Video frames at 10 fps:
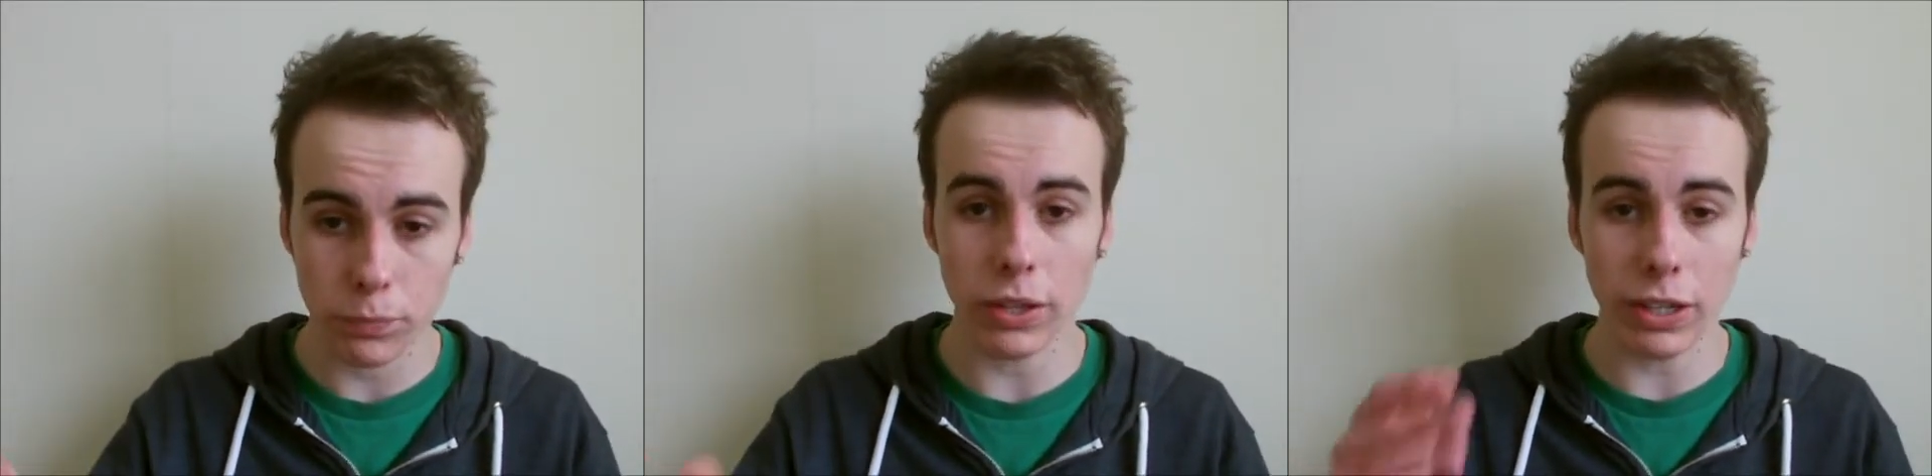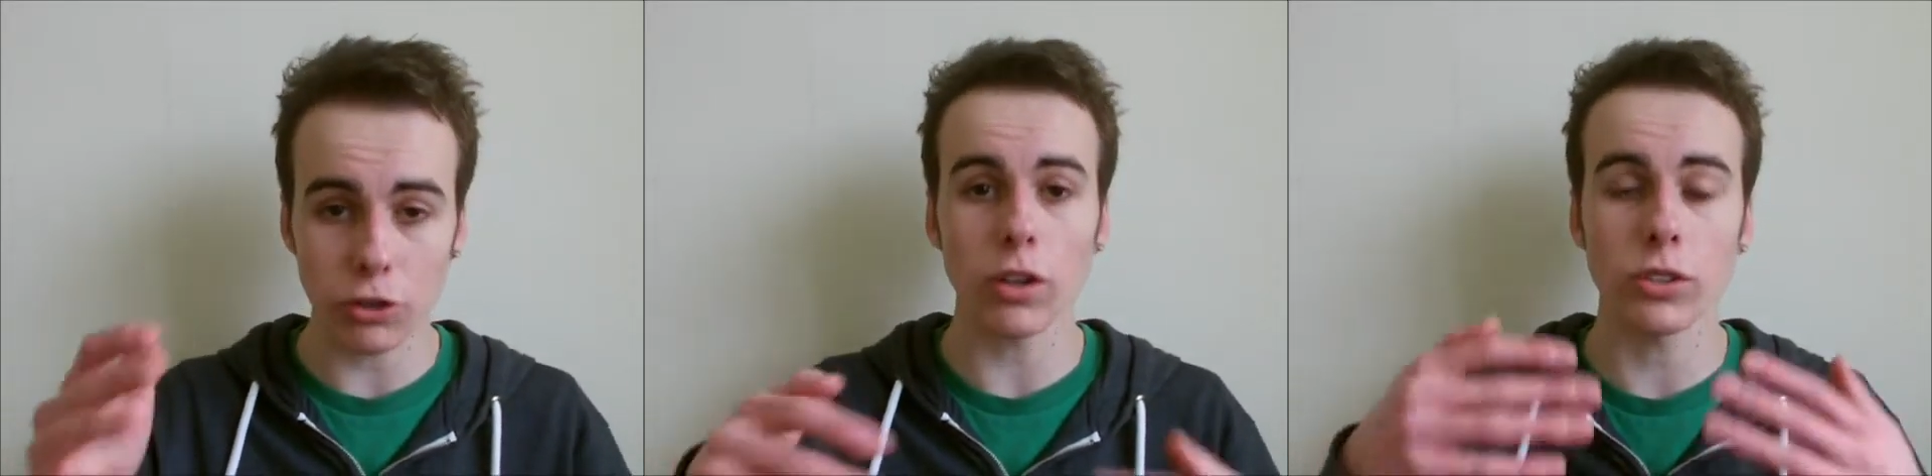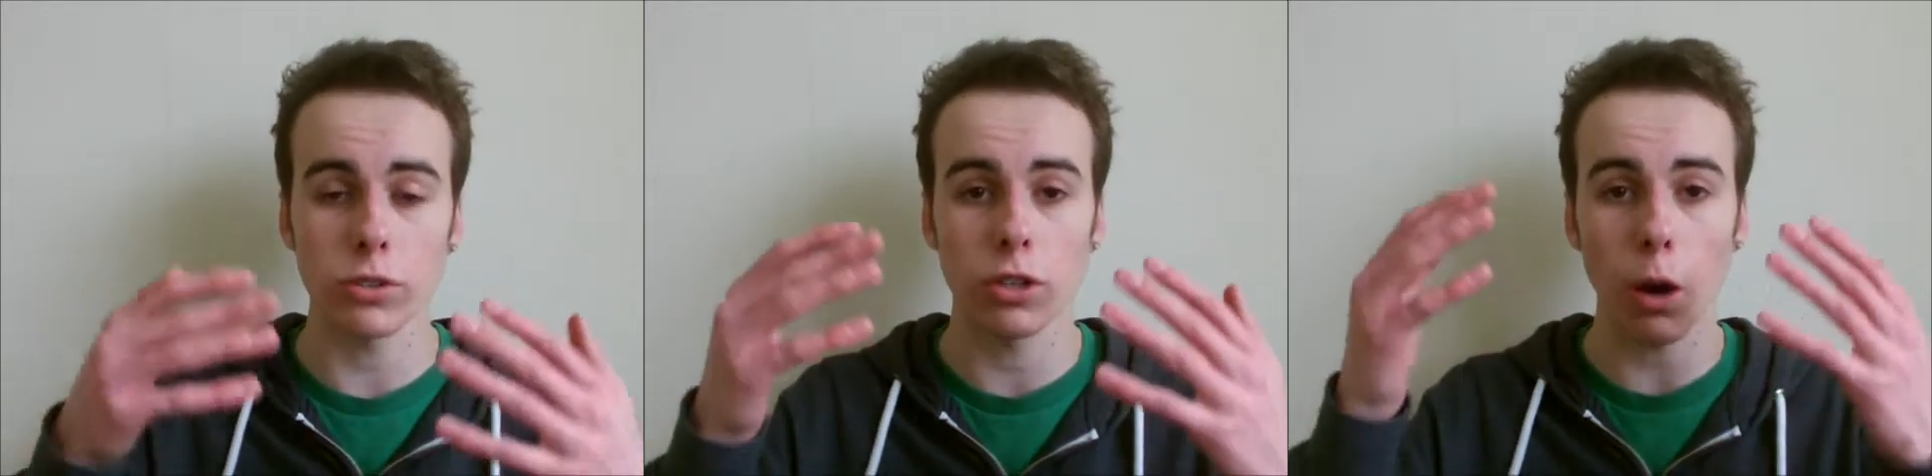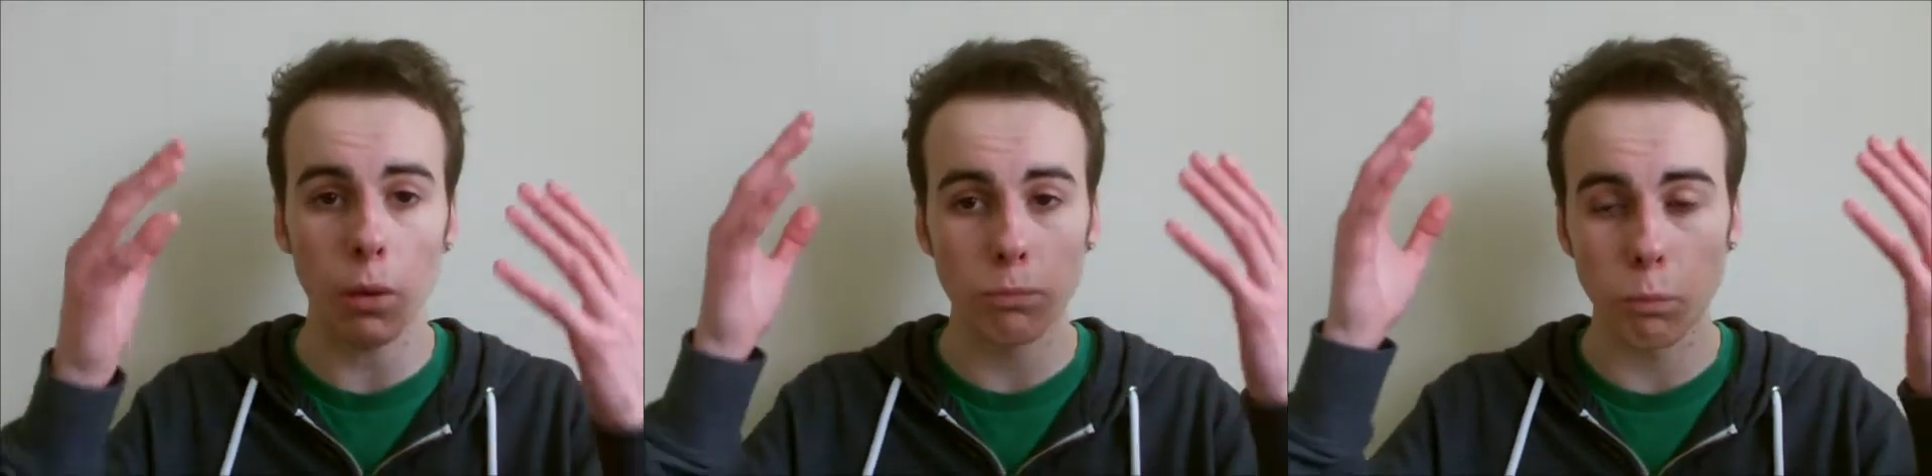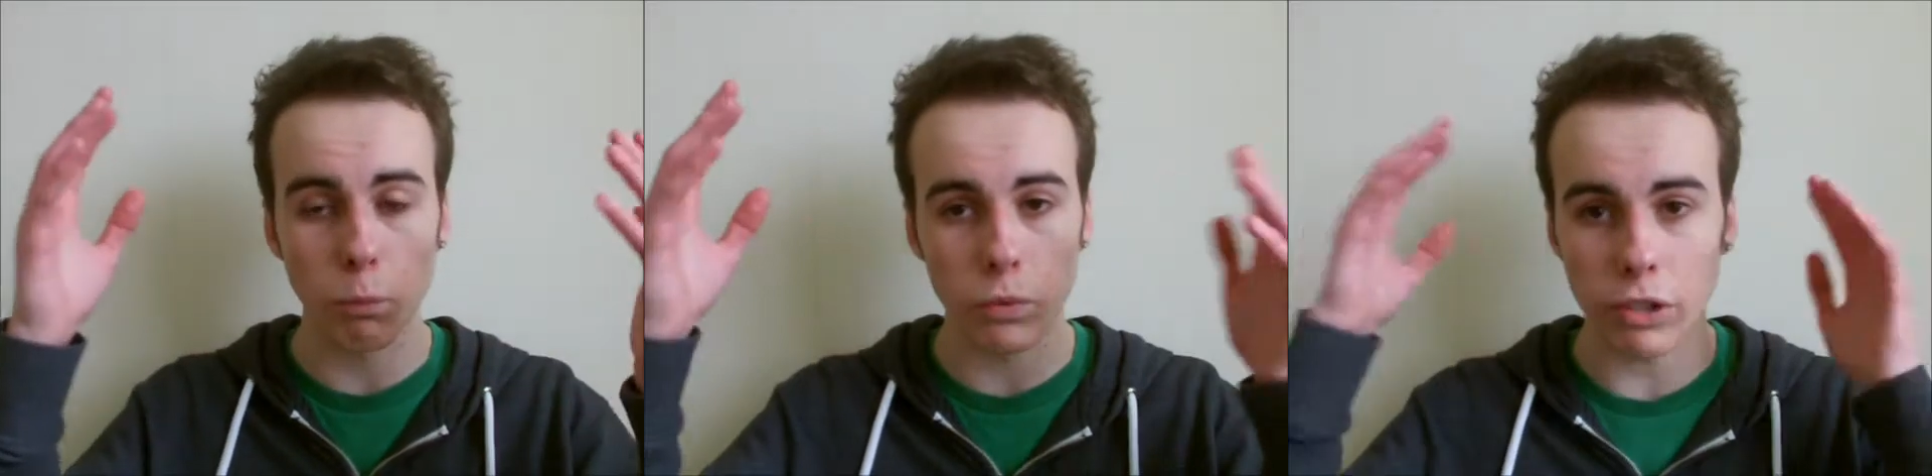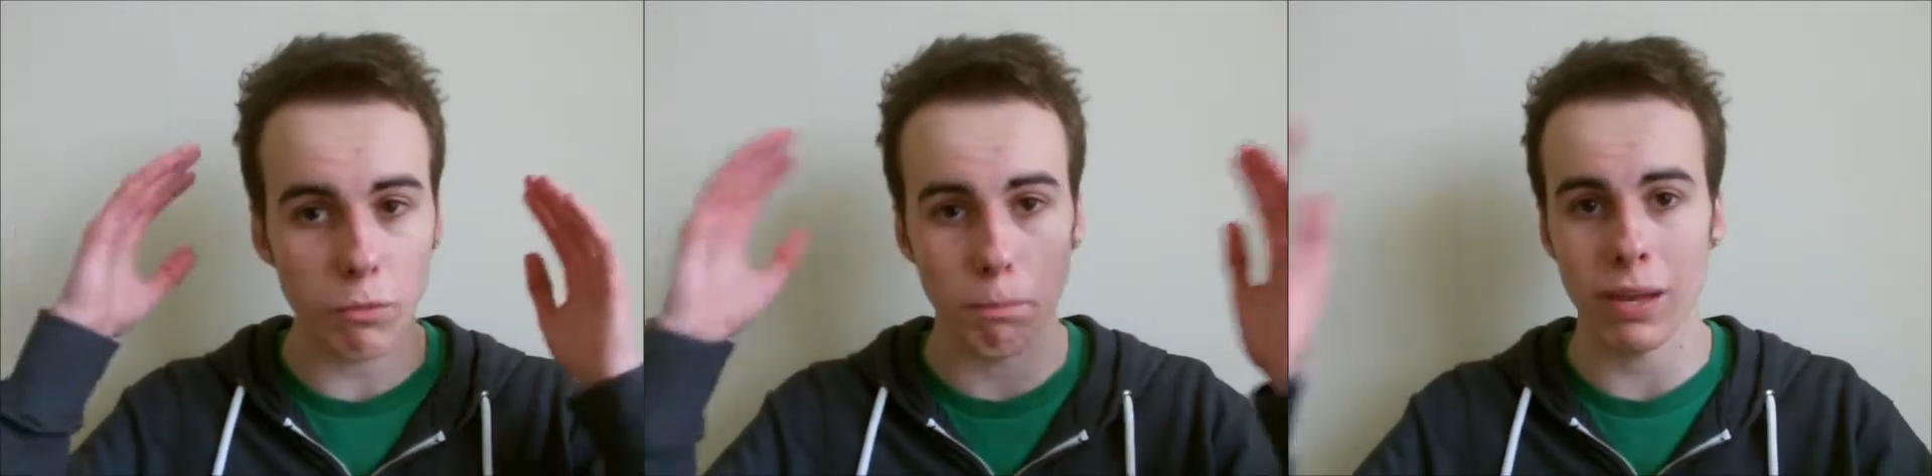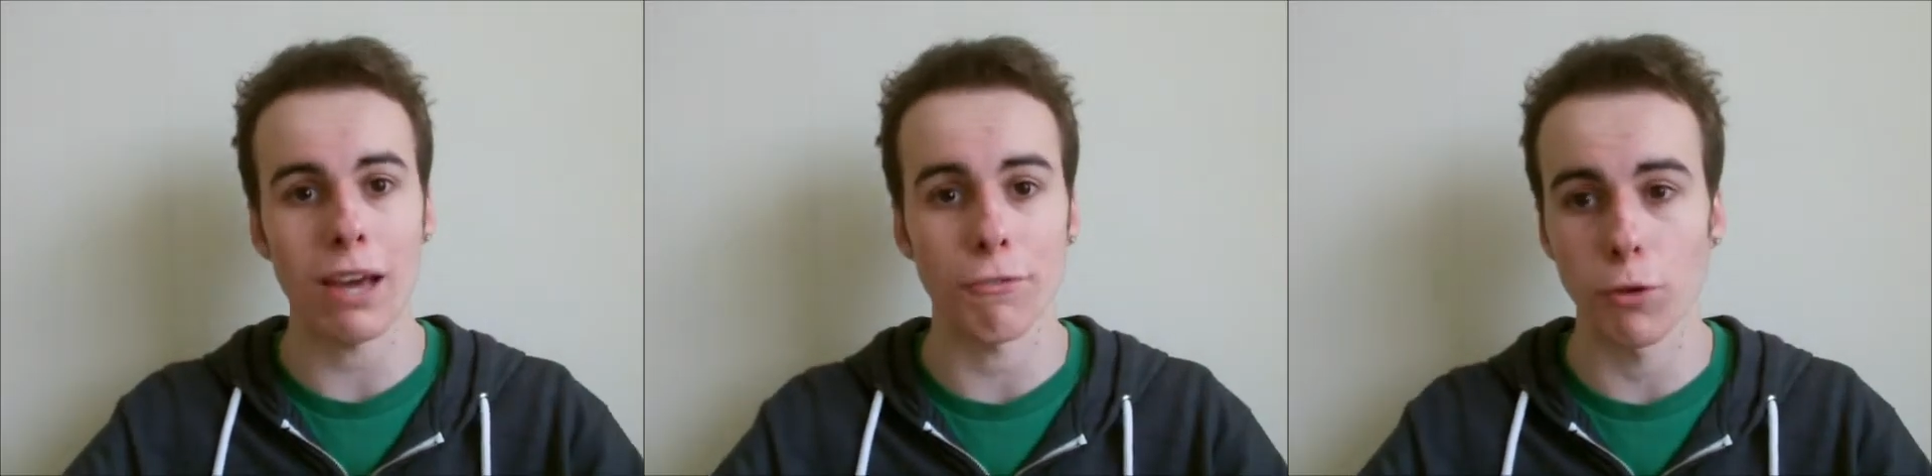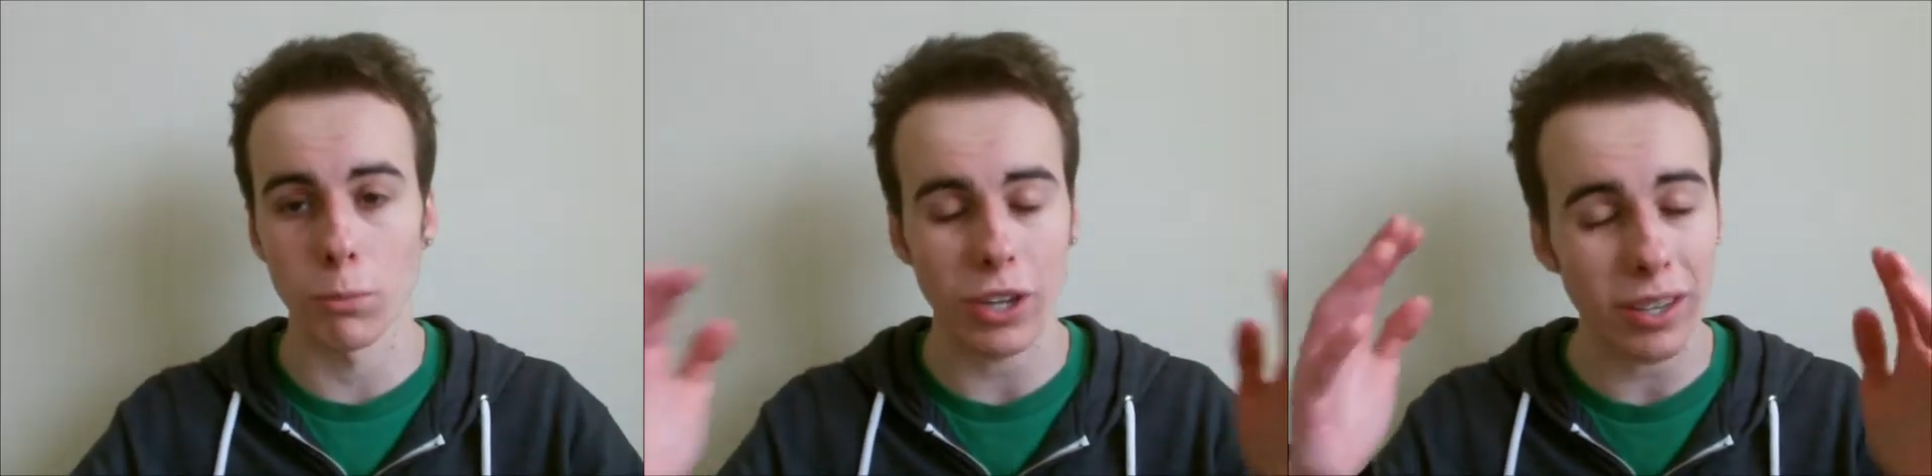they're trying to go on different platforms.